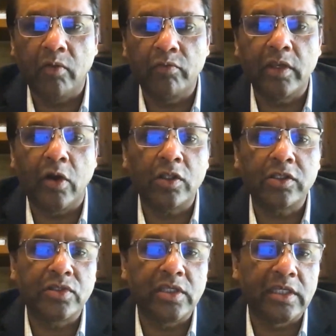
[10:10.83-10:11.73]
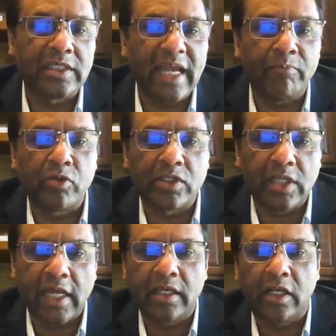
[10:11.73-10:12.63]
We also see examples
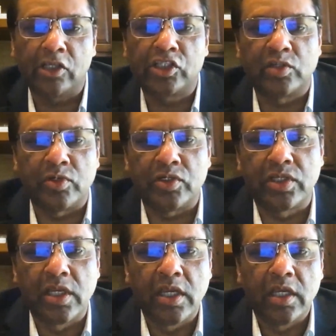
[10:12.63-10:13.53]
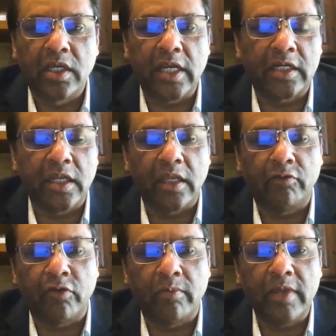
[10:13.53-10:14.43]
like customers
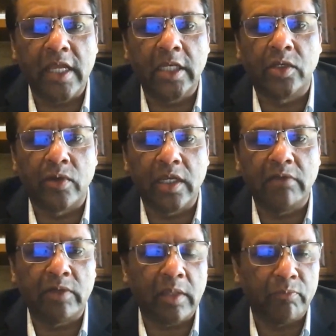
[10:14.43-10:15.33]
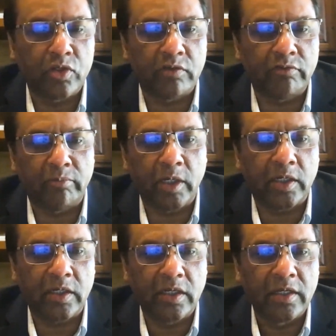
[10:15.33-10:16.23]
connecting from any to any with the push of a
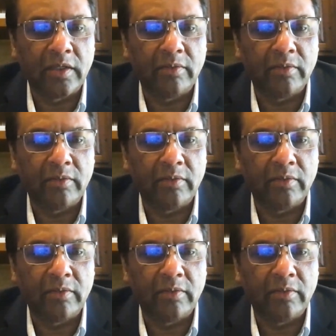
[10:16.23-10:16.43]
button